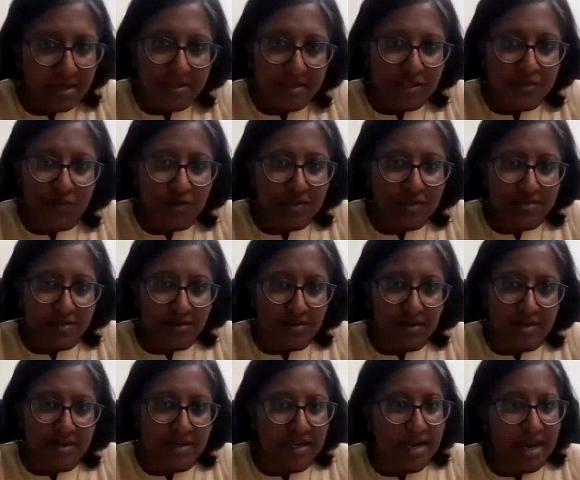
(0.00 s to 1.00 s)
This was,
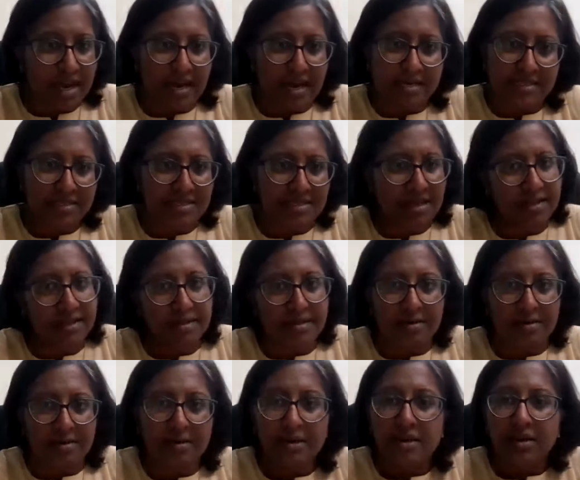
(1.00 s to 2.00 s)
he asked. And
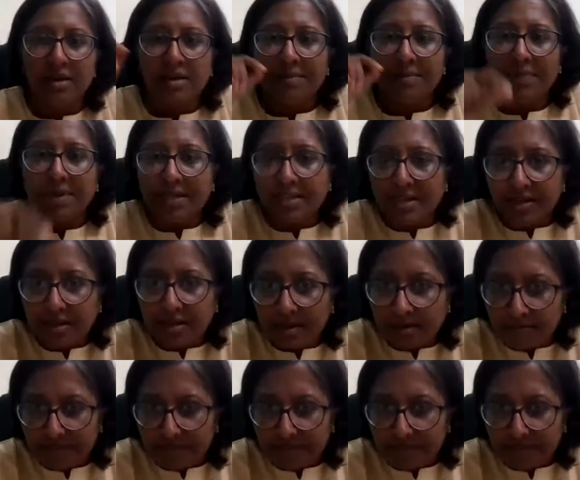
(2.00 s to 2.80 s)
but then